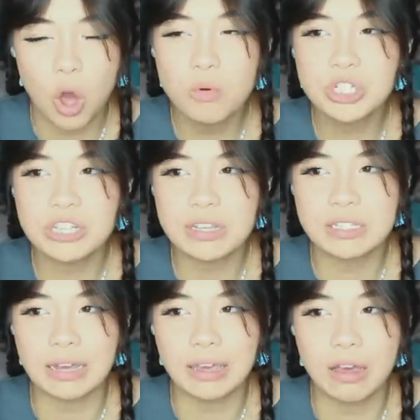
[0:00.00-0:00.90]
Oh, was she like
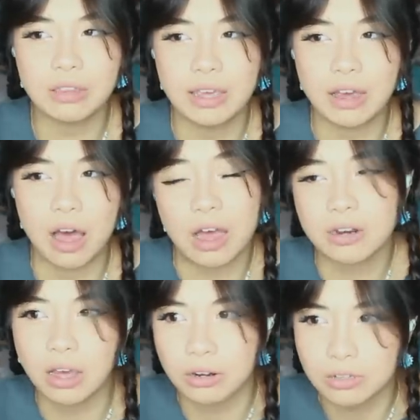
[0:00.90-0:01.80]
sucking on like a
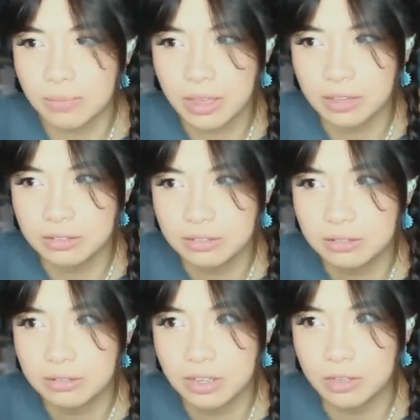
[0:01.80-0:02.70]
hot dog or something?
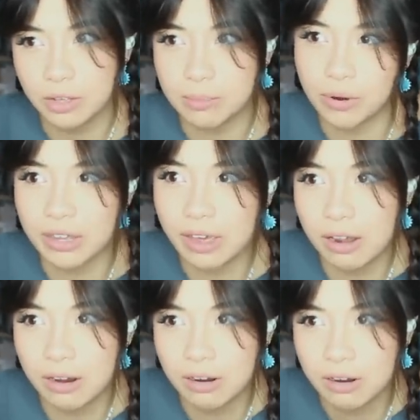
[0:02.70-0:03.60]
And they're like pranking her?